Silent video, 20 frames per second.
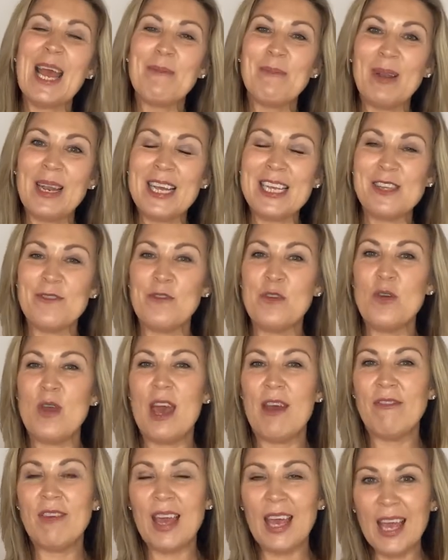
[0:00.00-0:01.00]
Please, if you
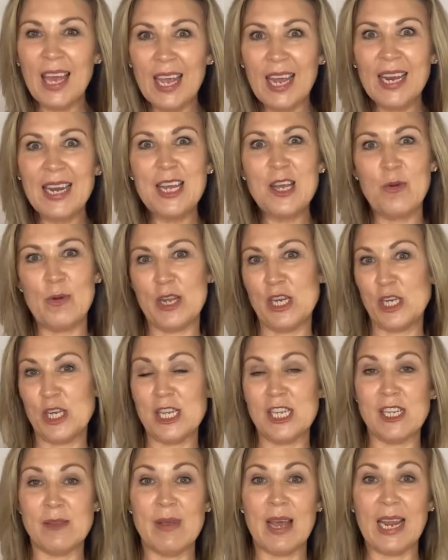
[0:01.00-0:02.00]
have any
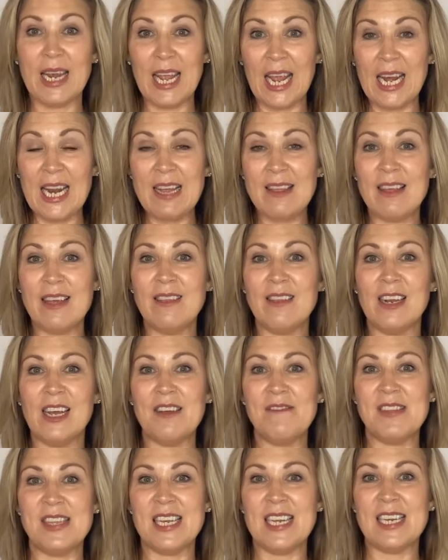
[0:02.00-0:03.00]
questions about anything that
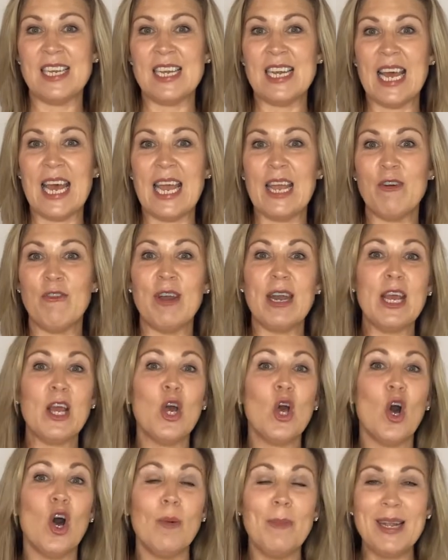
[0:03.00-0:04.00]
I've said today or any
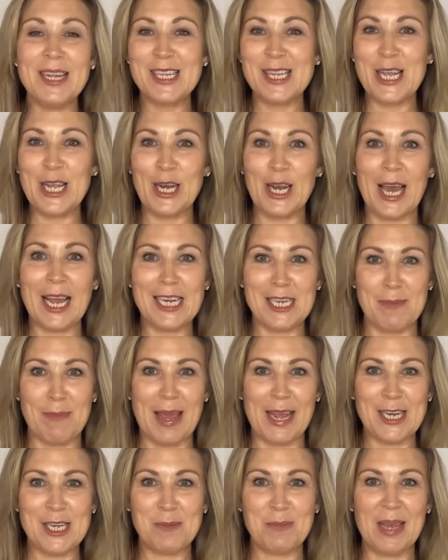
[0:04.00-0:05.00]
comments that you'd like to
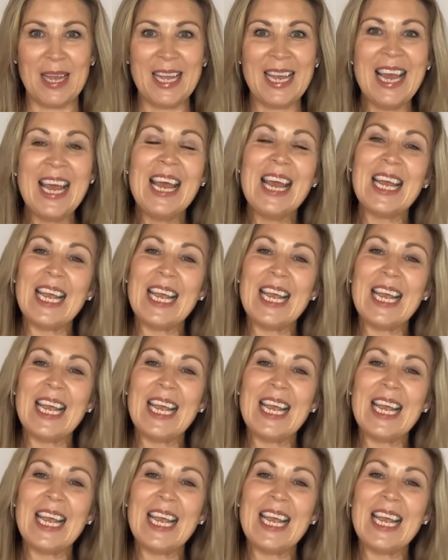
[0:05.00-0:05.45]
make to me,